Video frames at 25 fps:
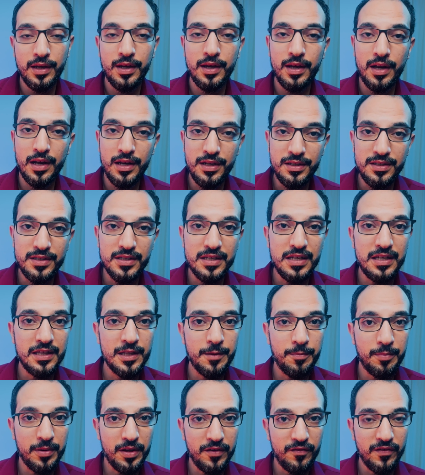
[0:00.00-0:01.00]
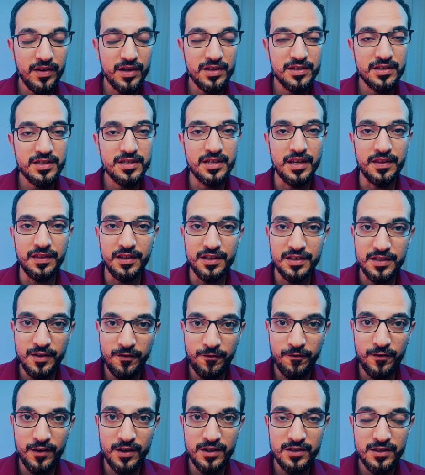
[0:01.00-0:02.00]
Let's see the prefixes and the
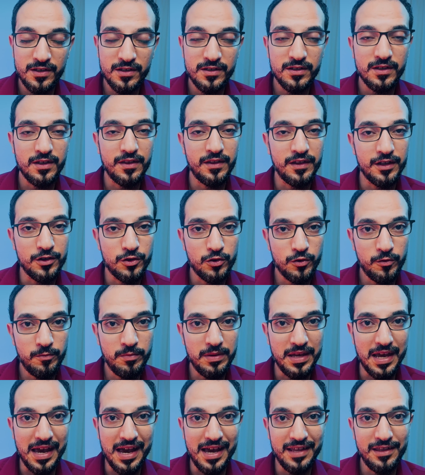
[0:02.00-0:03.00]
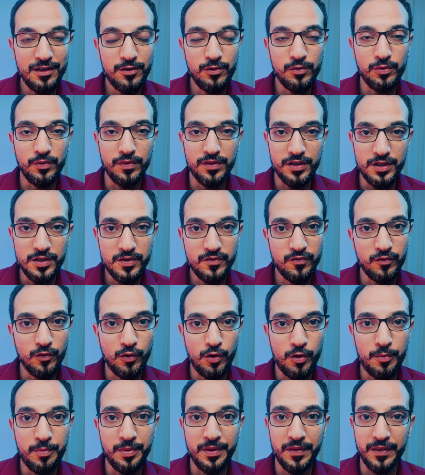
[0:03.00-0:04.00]
suffixes that should be added to this
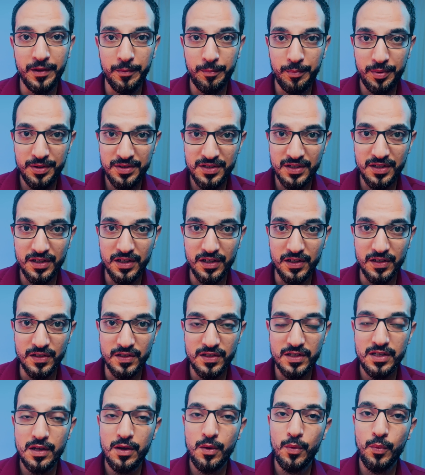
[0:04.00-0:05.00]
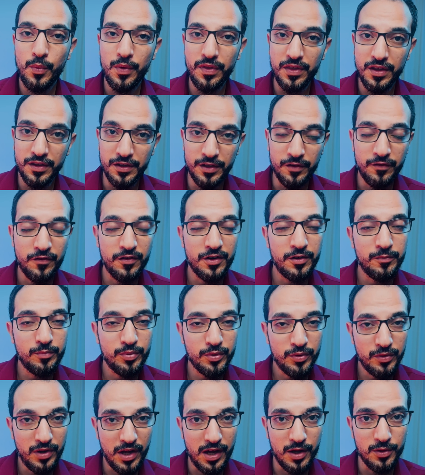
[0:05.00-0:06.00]
verb in the present tense with the different
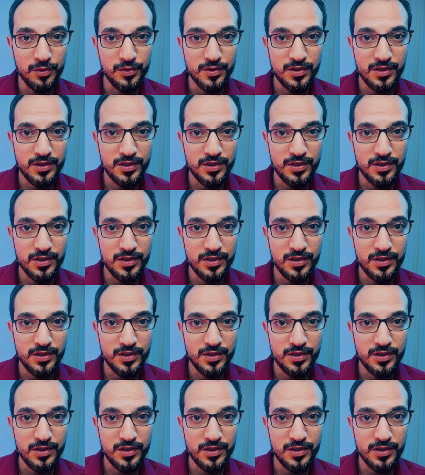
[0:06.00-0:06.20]
pronouns.